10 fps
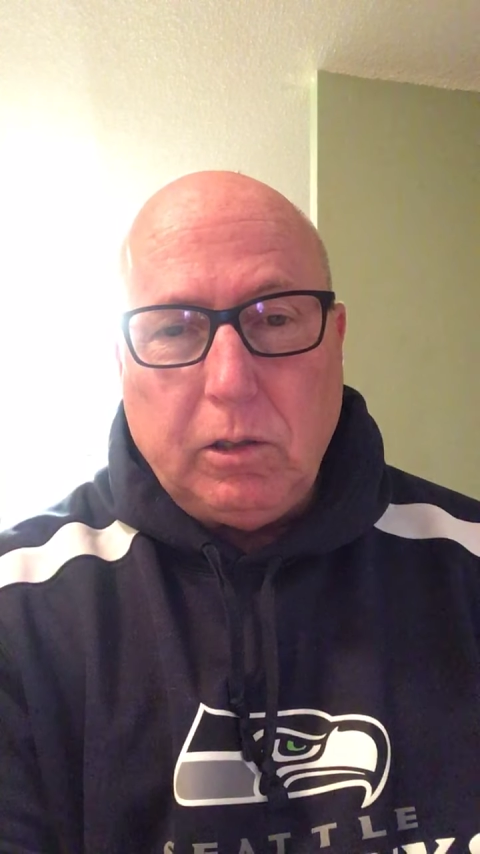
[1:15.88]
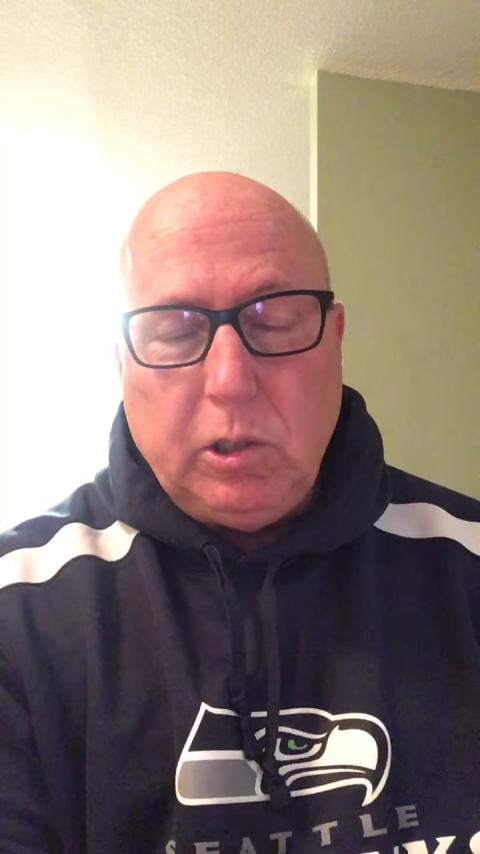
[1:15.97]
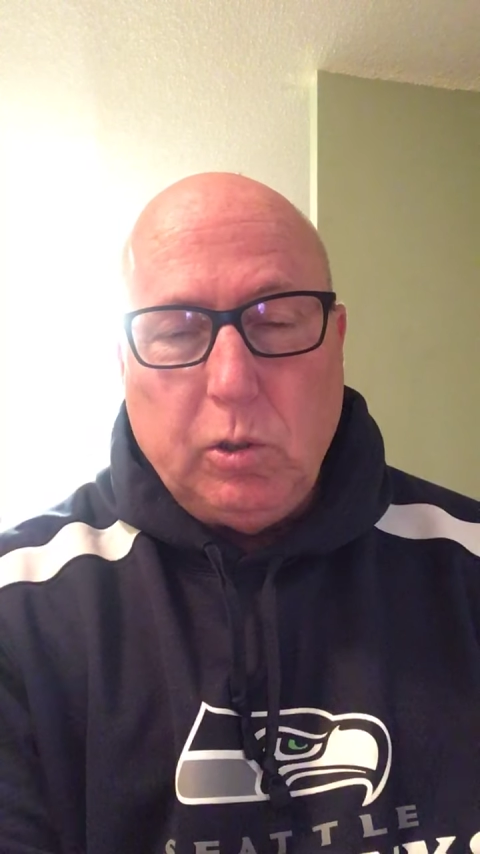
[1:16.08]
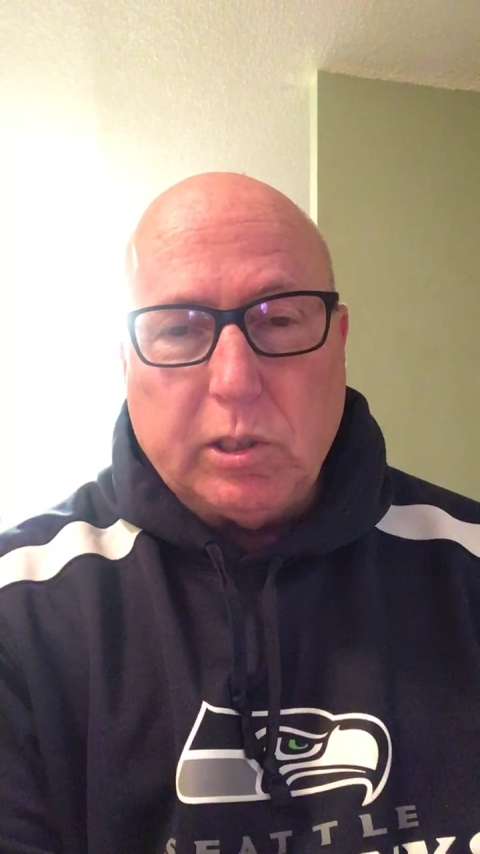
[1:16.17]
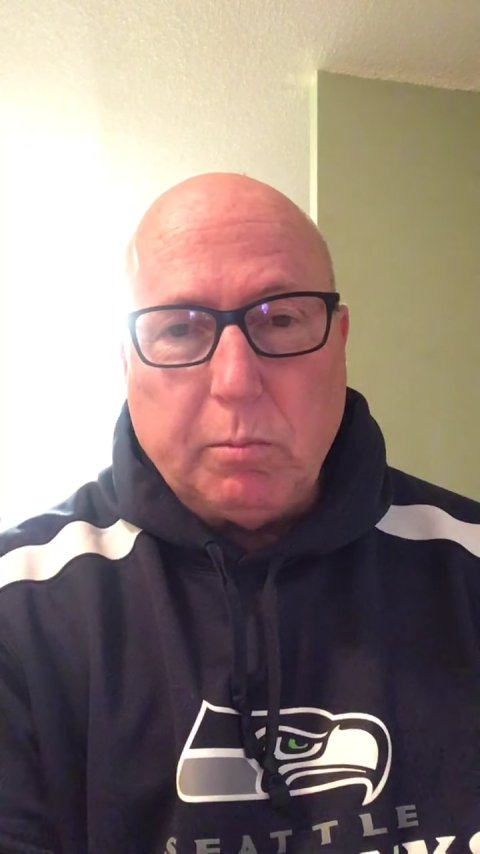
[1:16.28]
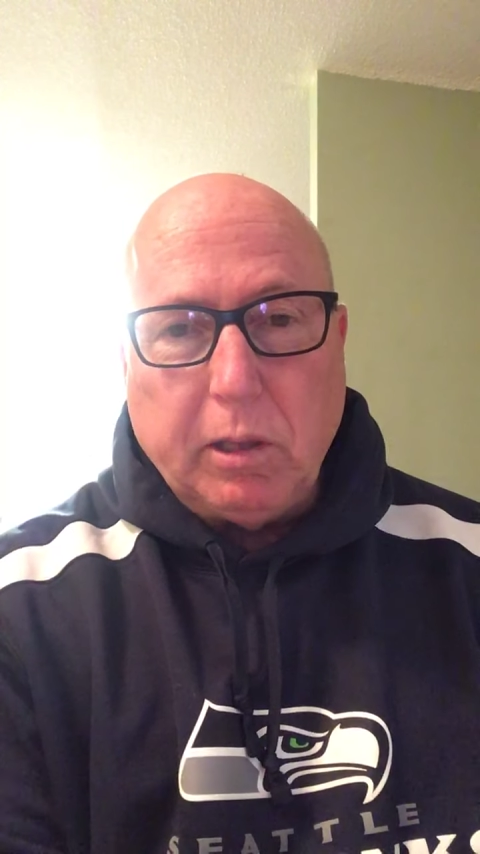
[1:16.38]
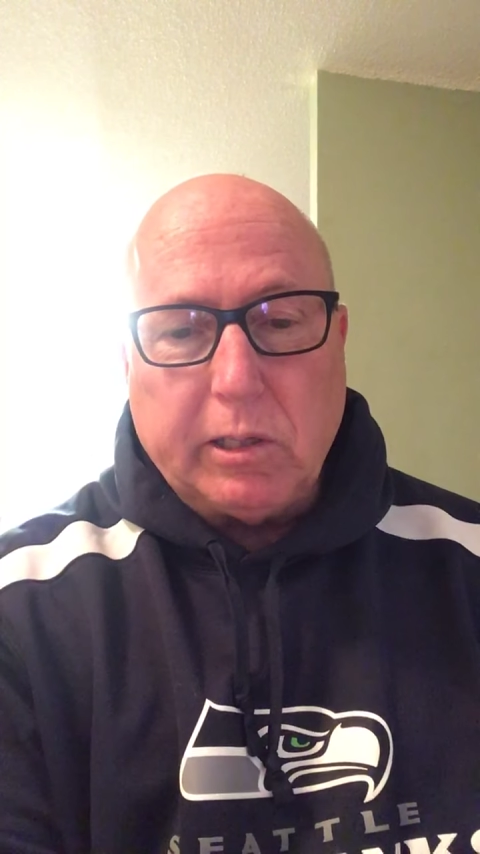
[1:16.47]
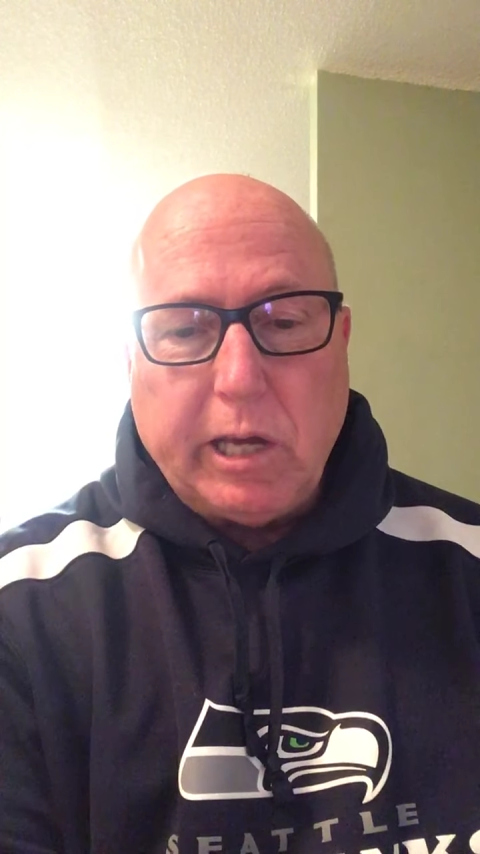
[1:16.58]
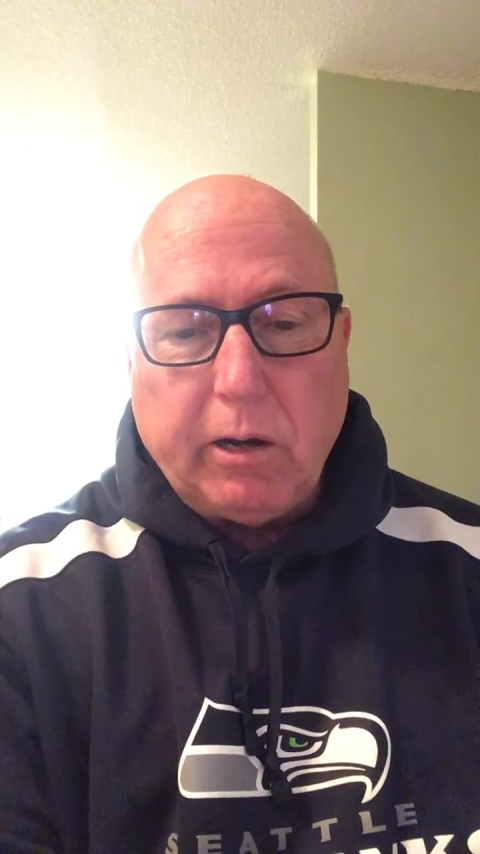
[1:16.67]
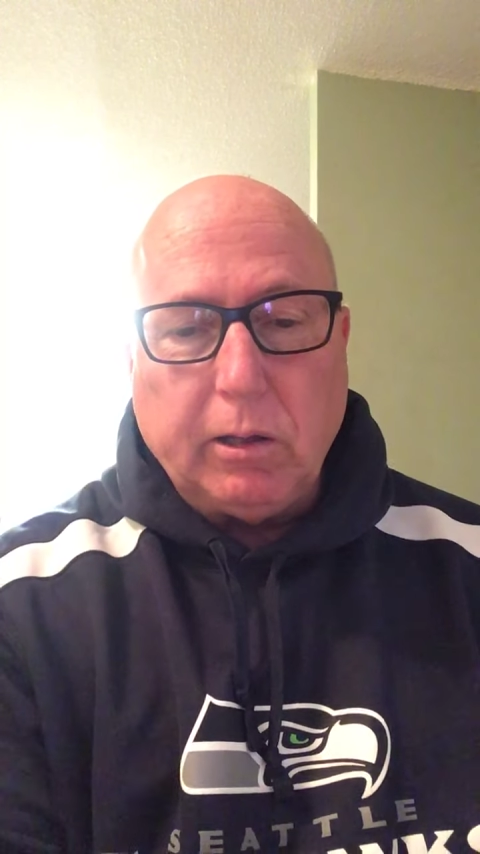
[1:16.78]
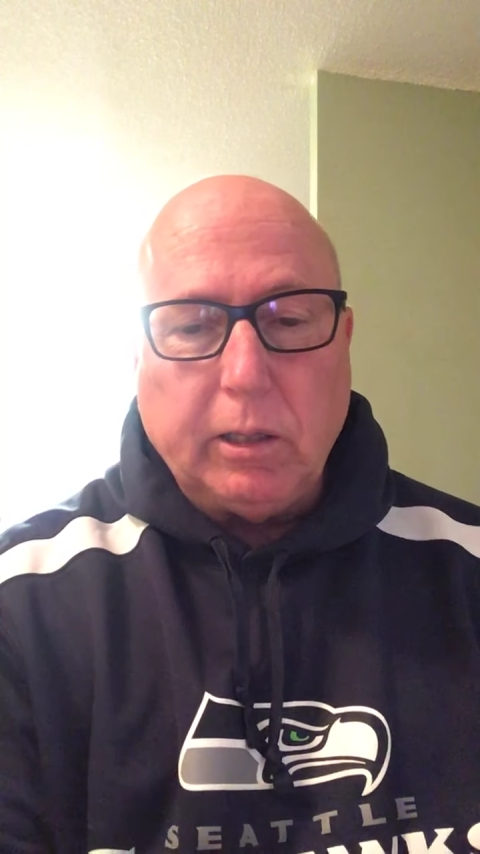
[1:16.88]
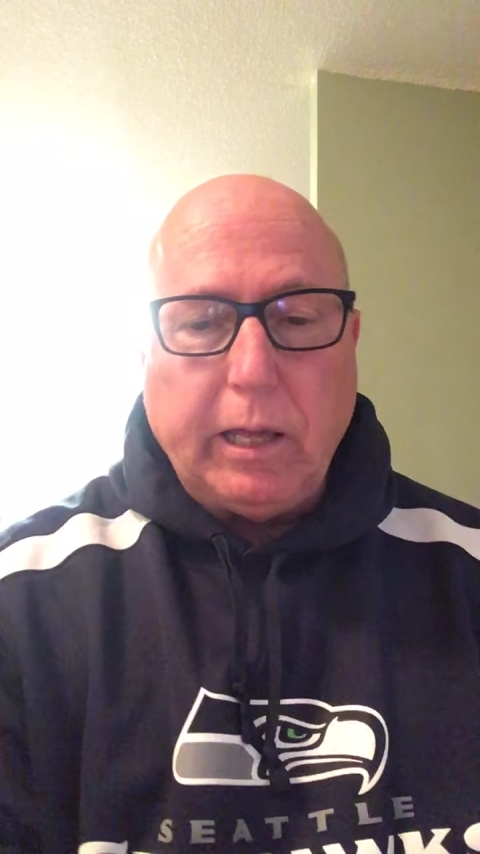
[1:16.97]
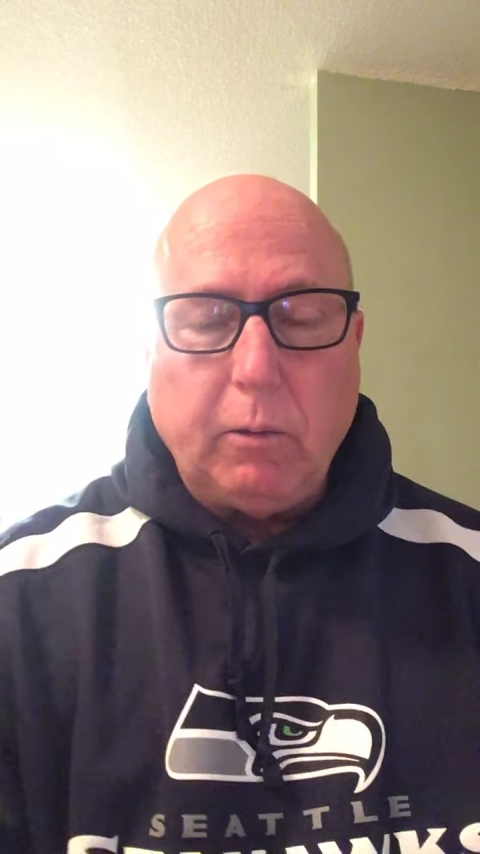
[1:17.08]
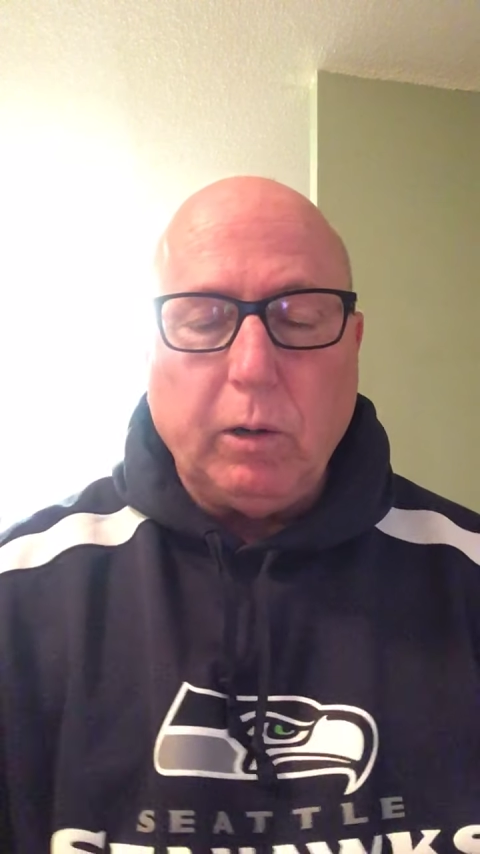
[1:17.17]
use it militarily that